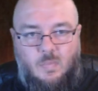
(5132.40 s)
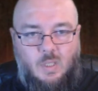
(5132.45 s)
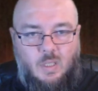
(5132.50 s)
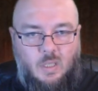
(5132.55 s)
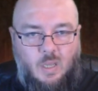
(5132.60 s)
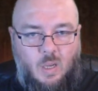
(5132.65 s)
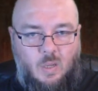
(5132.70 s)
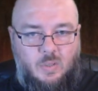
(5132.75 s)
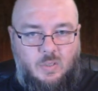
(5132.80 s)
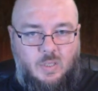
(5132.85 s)

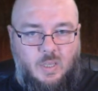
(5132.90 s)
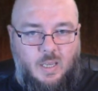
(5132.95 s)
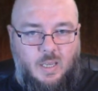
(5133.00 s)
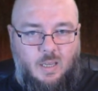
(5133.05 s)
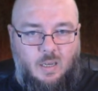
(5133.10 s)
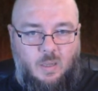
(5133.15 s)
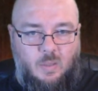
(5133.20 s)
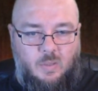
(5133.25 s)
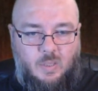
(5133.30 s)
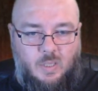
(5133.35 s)
Go and say
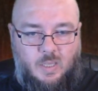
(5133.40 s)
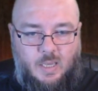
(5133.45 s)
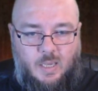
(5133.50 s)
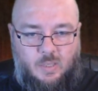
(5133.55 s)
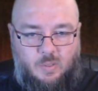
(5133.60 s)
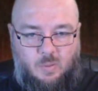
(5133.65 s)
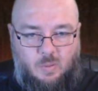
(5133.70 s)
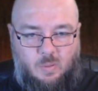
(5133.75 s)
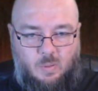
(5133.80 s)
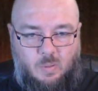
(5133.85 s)
hello to
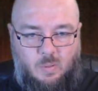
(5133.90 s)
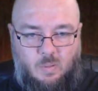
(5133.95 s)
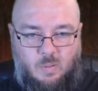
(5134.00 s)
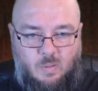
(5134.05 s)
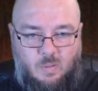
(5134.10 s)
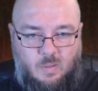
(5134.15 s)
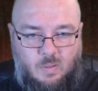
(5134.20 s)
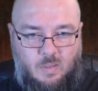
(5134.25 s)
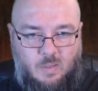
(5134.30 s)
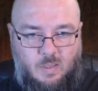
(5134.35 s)
casual
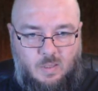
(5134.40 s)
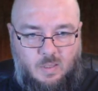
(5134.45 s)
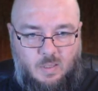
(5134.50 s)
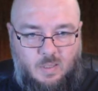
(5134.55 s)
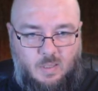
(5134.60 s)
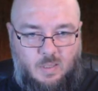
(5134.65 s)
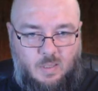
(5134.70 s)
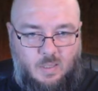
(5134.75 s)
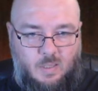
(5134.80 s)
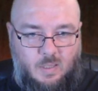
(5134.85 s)

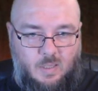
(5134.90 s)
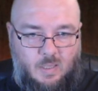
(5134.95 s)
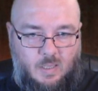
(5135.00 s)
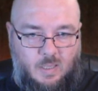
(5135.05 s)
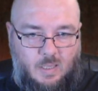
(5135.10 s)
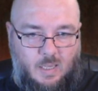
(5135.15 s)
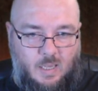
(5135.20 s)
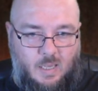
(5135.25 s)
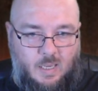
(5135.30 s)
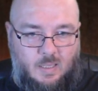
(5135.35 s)

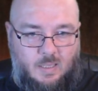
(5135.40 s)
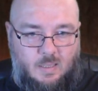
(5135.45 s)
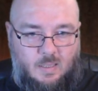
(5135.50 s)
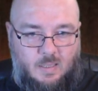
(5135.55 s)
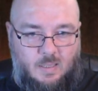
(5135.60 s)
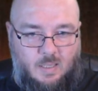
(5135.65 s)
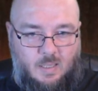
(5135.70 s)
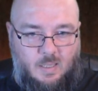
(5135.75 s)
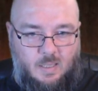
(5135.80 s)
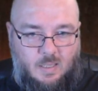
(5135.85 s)
and
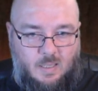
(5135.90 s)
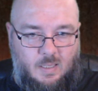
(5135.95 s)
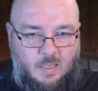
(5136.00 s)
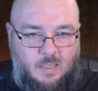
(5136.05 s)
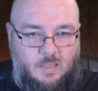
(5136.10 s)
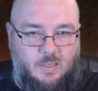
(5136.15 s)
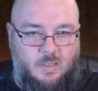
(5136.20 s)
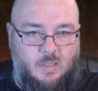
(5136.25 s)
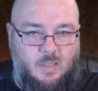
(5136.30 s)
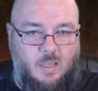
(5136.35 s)
uh,
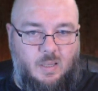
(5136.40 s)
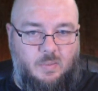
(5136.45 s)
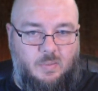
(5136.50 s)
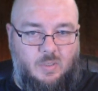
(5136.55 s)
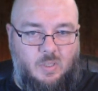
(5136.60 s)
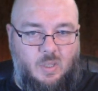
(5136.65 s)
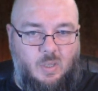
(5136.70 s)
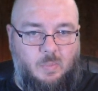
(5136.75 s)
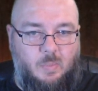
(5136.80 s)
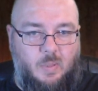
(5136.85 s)
and stuff.
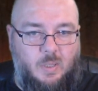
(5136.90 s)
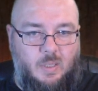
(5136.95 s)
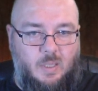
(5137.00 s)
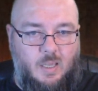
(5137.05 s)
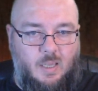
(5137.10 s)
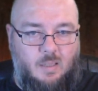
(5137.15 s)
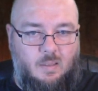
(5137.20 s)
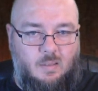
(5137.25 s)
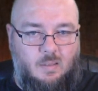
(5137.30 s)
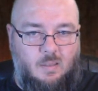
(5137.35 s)
So, but
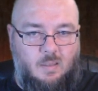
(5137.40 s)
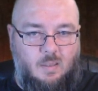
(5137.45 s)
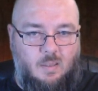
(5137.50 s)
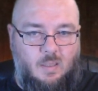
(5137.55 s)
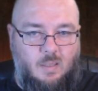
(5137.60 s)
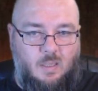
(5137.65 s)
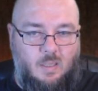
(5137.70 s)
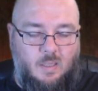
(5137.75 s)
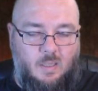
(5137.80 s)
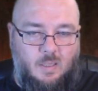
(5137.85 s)
yeah,
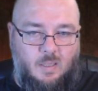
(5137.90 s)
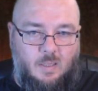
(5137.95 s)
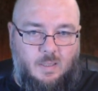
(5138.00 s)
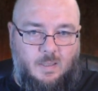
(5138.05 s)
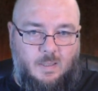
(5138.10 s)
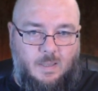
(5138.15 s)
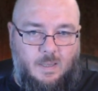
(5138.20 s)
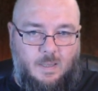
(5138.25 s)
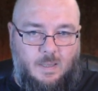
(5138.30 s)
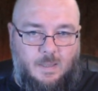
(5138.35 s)

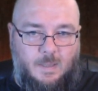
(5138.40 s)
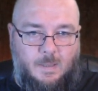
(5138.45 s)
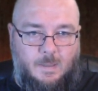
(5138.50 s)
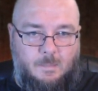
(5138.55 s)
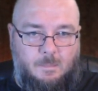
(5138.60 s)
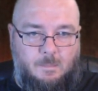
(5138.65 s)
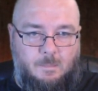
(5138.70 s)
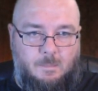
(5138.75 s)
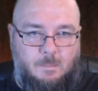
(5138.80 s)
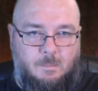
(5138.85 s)

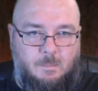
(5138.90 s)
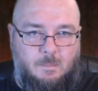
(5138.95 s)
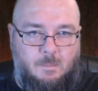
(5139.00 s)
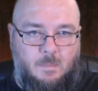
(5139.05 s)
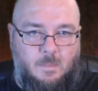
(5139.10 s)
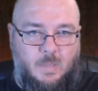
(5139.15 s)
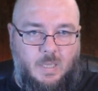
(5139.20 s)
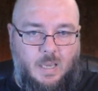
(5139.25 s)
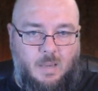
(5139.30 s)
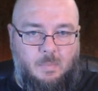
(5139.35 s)
um,
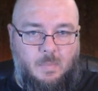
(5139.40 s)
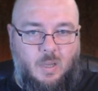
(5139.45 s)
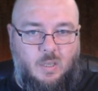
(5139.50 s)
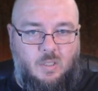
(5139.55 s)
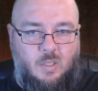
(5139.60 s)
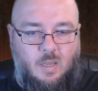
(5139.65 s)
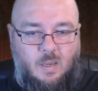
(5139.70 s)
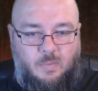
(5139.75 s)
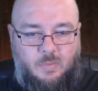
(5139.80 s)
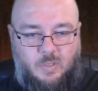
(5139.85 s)
yeah. Much
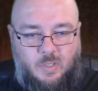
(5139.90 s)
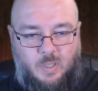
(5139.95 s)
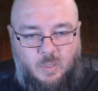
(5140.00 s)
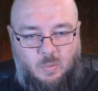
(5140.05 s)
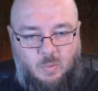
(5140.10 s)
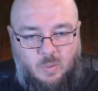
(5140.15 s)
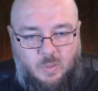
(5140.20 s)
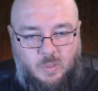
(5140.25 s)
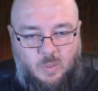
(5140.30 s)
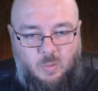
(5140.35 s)
love to you
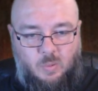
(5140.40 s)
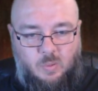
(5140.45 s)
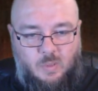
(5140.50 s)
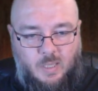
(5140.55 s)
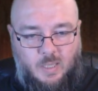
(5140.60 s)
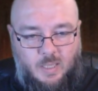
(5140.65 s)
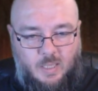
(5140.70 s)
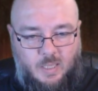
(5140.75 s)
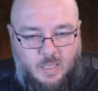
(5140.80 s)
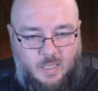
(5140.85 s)
all. You'll
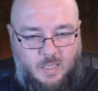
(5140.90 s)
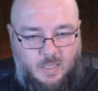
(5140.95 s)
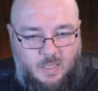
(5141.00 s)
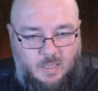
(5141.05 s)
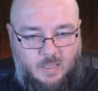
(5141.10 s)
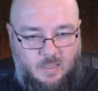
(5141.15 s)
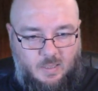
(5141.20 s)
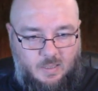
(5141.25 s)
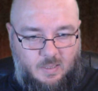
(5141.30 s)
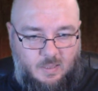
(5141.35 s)
take care,
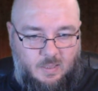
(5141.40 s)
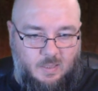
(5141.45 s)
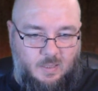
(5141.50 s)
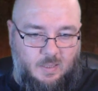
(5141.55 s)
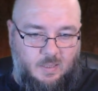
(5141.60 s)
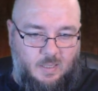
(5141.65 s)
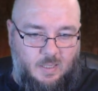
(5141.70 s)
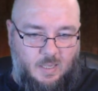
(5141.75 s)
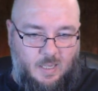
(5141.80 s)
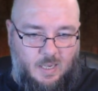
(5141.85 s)

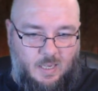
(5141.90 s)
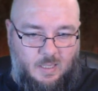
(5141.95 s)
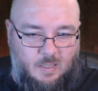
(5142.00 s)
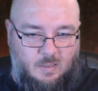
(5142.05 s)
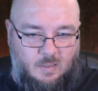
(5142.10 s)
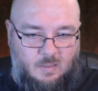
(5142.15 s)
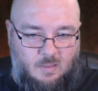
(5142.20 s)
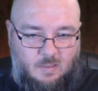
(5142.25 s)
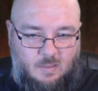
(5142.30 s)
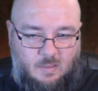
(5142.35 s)

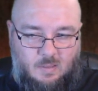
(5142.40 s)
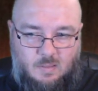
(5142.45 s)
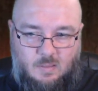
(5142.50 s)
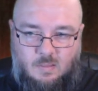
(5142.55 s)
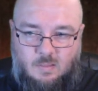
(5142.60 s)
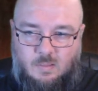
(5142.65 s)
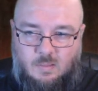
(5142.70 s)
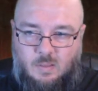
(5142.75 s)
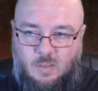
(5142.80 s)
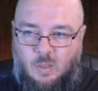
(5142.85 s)
and
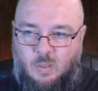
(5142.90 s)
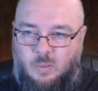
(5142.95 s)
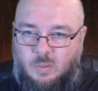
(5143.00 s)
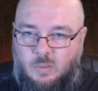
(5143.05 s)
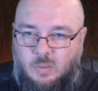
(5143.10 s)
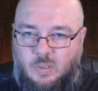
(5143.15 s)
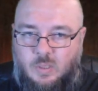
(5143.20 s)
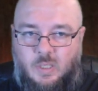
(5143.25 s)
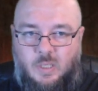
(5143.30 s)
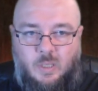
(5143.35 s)
I'll
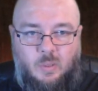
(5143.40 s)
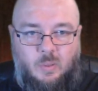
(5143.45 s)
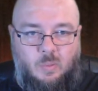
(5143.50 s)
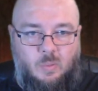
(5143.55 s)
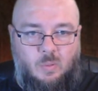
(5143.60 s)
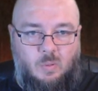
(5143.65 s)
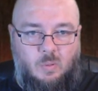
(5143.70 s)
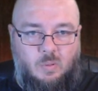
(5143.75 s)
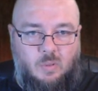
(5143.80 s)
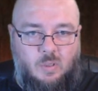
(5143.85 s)
see you
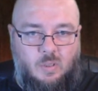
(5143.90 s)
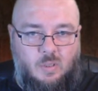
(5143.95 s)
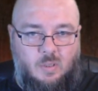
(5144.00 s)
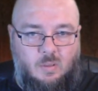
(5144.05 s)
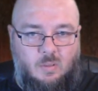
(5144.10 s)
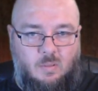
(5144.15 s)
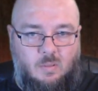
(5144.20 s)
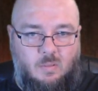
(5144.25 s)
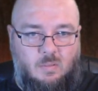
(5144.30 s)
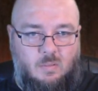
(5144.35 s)
all
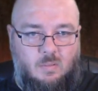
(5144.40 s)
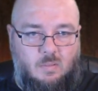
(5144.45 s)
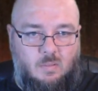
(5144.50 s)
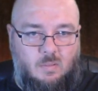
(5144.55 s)
soon.